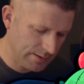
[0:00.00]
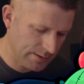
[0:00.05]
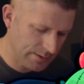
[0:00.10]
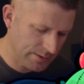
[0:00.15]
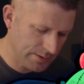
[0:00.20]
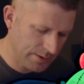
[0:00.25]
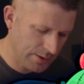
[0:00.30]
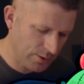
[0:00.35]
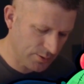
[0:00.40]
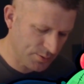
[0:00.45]

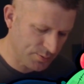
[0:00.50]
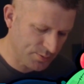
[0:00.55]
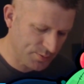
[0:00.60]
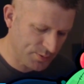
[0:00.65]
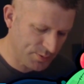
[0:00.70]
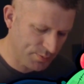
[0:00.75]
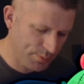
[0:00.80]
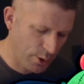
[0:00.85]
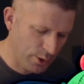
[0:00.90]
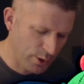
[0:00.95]
No,
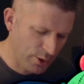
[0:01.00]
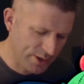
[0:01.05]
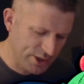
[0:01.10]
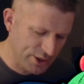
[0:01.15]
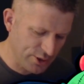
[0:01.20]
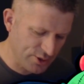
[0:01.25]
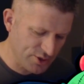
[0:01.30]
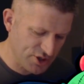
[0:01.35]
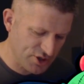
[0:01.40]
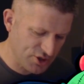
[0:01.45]
Poco can
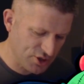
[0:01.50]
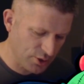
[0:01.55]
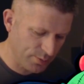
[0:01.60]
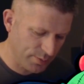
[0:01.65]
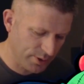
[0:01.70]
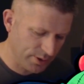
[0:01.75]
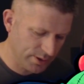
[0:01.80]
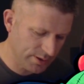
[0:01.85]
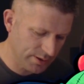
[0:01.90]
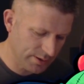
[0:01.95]
use a
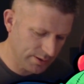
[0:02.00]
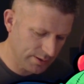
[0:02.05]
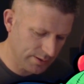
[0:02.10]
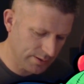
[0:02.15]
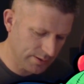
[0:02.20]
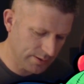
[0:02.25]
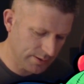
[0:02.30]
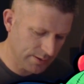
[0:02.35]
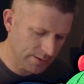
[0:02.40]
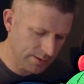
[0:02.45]
super.
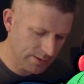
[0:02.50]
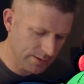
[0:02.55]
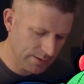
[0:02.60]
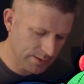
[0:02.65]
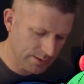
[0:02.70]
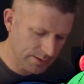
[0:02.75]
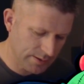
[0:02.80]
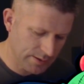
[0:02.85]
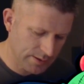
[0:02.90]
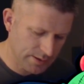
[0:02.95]

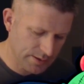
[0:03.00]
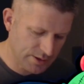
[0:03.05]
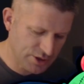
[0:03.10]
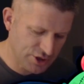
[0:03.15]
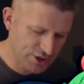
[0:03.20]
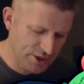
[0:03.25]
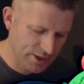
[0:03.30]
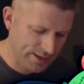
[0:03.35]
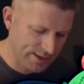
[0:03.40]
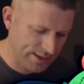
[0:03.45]

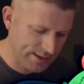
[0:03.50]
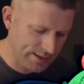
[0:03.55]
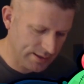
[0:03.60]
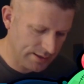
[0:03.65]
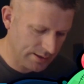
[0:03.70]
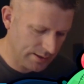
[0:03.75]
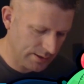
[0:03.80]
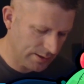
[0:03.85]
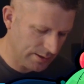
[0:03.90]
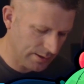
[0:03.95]
Shelly.
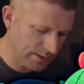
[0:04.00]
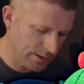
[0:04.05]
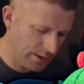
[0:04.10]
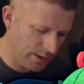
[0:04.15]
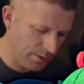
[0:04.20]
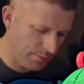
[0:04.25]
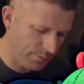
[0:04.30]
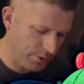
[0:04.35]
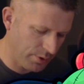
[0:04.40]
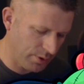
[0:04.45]

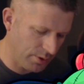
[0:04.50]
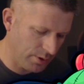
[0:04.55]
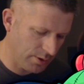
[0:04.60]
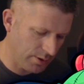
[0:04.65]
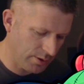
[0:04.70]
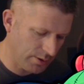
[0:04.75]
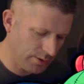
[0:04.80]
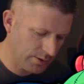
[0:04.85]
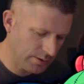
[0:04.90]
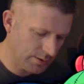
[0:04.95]
Oh,
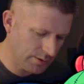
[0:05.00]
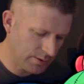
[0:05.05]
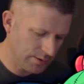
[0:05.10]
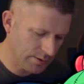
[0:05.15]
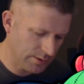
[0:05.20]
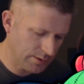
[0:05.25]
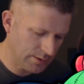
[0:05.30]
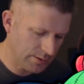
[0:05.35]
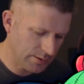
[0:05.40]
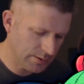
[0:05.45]
bull.
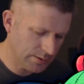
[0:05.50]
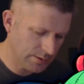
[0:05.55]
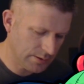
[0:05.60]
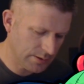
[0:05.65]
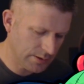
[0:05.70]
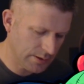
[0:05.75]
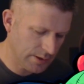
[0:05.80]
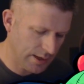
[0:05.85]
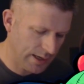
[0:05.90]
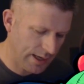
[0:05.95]

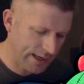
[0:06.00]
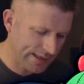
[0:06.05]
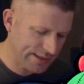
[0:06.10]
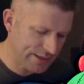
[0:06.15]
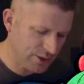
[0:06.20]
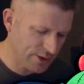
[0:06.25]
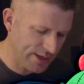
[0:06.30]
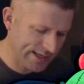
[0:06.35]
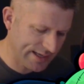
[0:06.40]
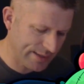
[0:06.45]
I can
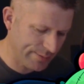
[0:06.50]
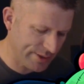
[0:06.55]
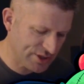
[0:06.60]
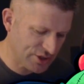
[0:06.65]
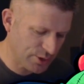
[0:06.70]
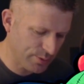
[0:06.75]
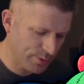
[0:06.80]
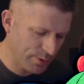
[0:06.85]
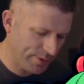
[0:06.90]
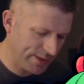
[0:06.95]
use, I got my
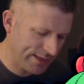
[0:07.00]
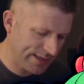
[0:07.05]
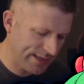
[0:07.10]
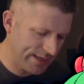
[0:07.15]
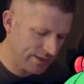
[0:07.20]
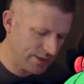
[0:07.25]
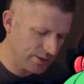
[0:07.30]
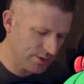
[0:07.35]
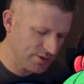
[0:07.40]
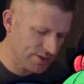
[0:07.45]
super, but I
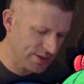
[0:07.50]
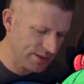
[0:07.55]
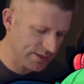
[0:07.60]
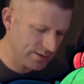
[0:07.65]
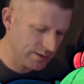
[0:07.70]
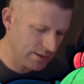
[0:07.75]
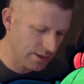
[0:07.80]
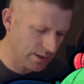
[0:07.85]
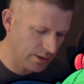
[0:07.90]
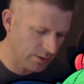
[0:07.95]
can't use
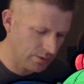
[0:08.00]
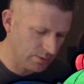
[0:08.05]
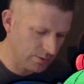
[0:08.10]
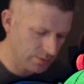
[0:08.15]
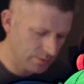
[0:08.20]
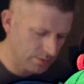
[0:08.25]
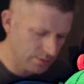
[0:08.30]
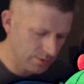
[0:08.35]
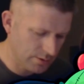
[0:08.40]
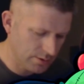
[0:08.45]
it. No.
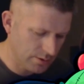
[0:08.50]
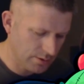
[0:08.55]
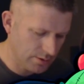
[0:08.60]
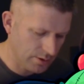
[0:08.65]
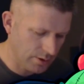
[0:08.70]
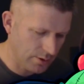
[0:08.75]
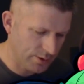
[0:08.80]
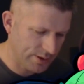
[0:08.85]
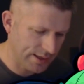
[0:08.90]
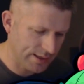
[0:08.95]

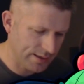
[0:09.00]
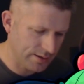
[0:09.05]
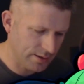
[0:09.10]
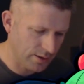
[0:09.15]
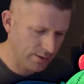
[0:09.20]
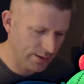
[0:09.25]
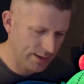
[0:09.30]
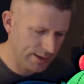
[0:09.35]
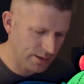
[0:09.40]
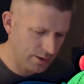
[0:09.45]
Okay,
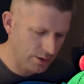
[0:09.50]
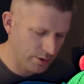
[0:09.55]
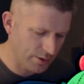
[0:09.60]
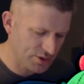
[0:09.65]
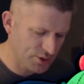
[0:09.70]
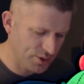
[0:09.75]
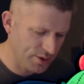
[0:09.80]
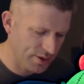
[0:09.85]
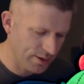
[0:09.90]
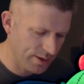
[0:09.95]
alright. Alright,
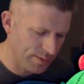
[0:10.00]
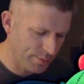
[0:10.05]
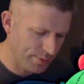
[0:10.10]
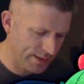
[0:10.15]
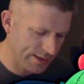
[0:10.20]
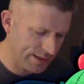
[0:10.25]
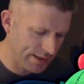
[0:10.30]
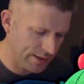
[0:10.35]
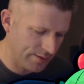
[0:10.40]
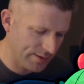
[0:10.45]
so they're up
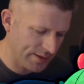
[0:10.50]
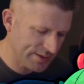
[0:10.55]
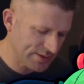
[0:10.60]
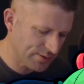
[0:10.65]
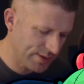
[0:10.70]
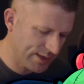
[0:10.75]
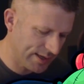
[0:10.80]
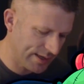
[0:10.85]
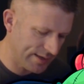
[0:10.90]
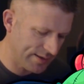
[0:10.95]
right now. That's
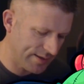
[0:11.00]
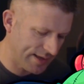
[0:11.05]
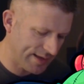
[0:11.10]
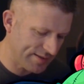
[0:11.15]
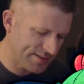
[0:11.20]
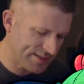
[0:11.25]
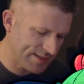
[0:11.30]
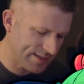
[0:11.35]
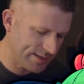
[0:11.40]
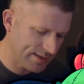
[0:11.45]
okay. They
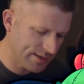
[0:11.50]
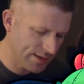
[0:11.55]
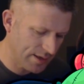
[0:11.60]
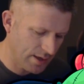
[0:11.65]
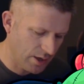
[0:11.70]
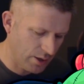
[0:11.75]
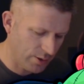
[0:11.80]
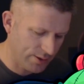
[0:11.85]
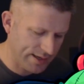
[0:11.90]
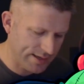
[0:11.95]
see
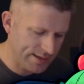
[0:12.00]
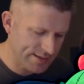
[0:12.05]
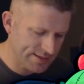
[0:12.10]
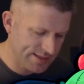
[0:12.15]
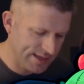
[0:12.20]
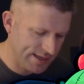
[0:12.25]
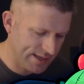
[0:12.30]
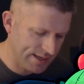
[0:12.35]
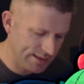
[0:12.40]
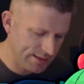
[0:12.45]
okay, he's
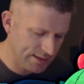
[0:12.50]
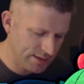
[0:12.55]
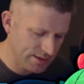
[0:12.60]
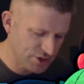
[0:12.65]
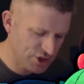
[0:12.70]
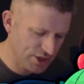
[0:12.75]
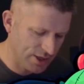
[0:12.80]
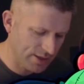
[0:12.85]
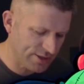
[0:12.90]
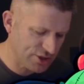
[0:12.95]
dead.
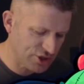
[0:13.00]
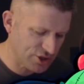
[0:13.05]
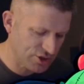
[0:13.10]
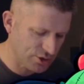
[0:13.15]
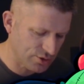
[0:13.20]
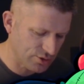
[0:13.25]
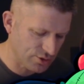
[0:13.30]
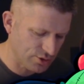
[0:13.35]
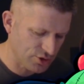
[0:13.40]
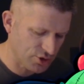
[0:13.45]
Shelly just
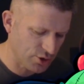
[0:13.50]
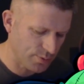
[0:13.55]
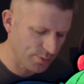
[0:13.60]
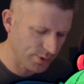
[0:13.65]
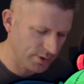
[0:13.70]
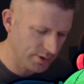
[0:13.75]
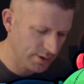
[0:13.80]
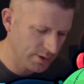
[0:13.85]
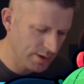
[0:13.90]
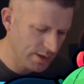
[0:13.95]
used her
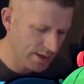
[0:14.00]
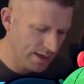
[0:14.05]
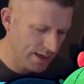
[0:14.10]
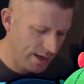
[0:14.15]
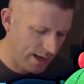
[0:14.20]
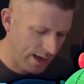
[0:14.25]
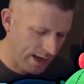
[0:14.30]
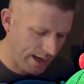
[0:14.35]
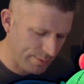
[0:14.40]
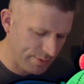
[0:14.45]
super.
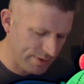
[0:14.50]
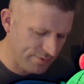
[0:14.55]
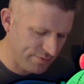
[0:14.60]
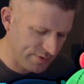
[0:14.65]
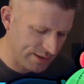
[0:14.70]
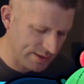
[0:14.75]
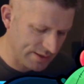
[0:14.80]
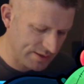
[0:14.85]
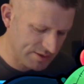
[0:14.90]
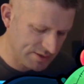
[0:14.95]
I'm
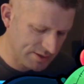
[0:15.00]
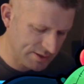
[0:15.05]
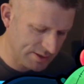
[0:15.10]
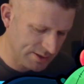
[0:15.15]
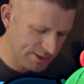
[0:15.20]
envious.